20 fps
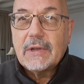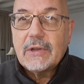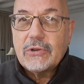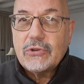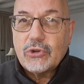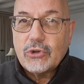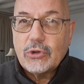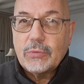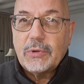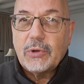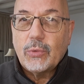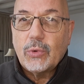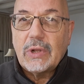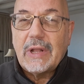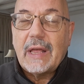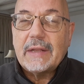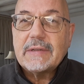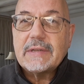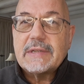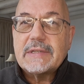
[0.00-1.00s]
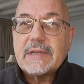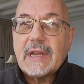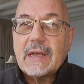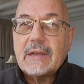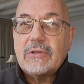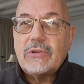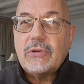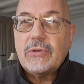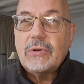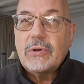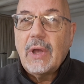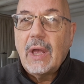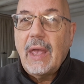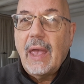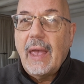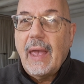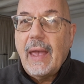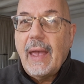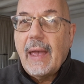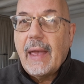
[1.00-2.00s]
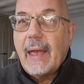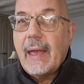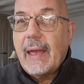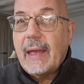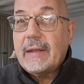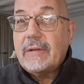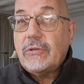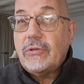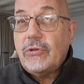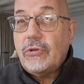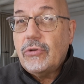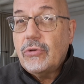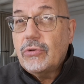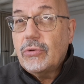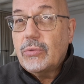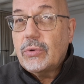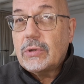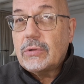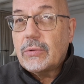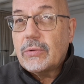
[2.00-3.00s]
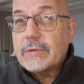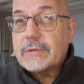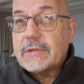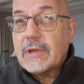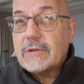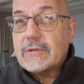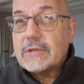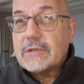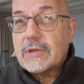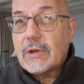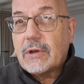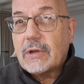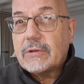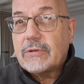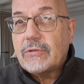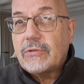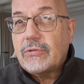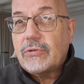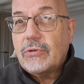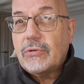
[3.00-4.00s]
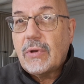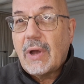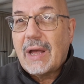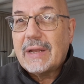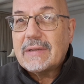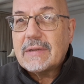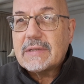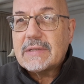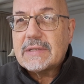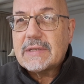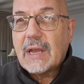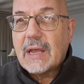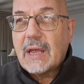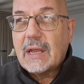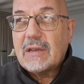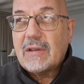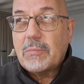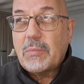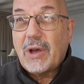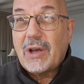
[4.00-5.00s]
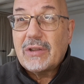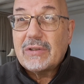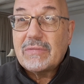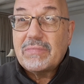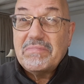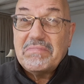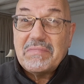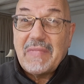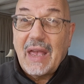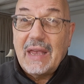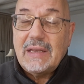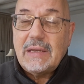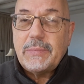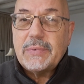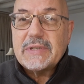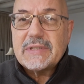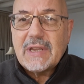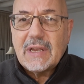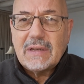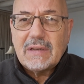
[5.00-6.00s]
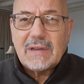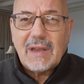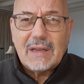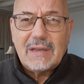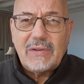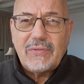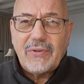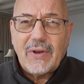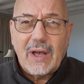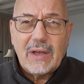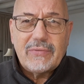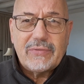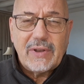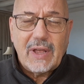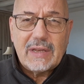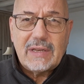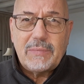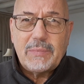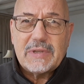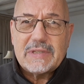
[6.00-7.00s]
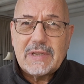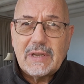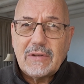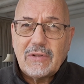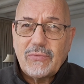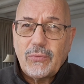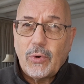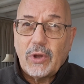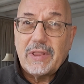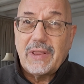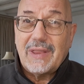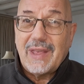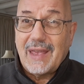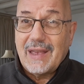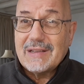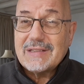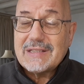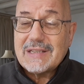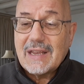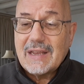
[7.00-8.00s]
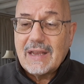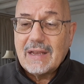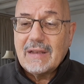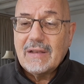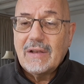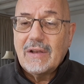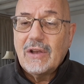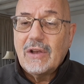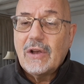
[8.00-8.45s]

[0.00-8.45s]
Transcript: German will understand you. And you will also start to understand about 80%, 85, 90% of what they're saying